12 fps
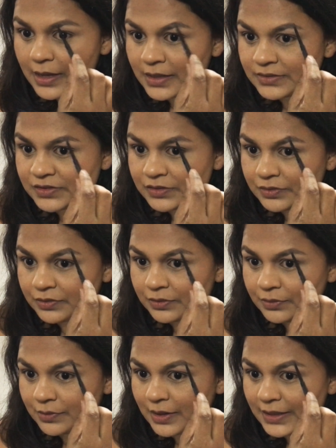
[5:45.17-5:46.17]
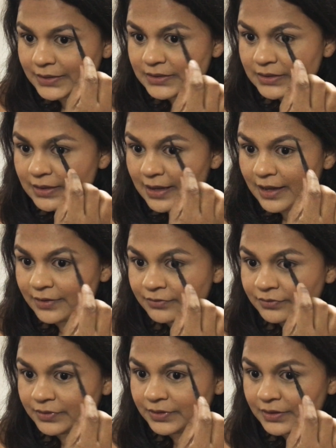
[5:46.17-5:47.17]
as you know, I did
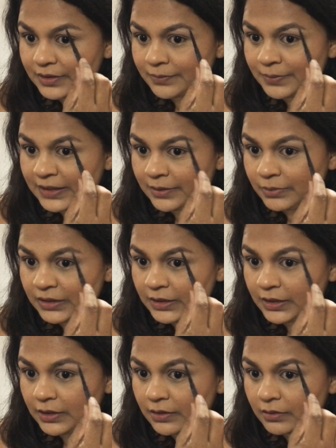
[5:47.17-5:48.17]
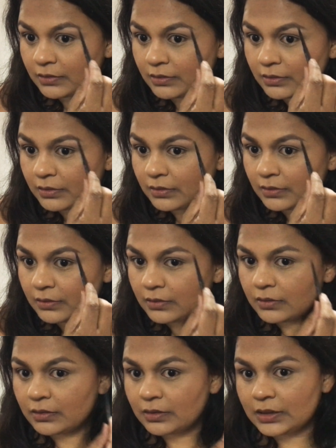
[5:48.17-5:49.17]
have a baby.
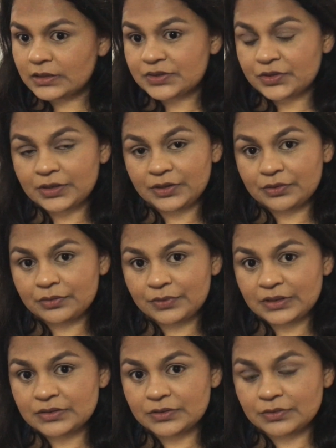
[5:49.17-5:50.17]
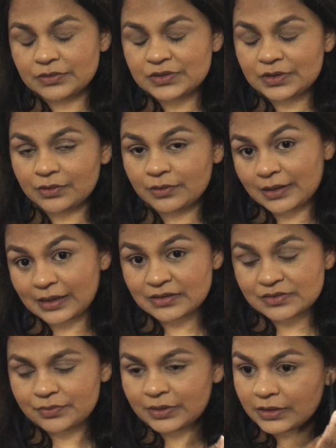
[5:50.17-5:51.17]
He's turning 3 soon, so I
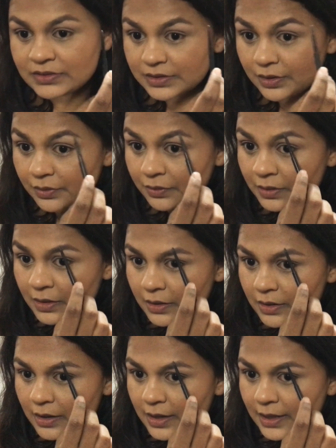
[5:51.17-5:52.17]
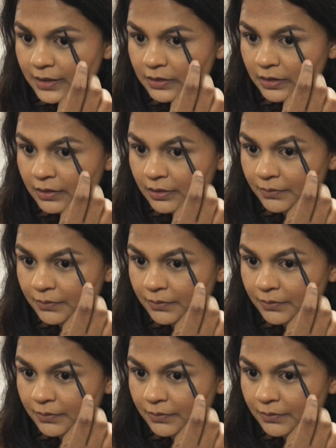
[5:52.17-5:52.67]
guess 3 years ago. And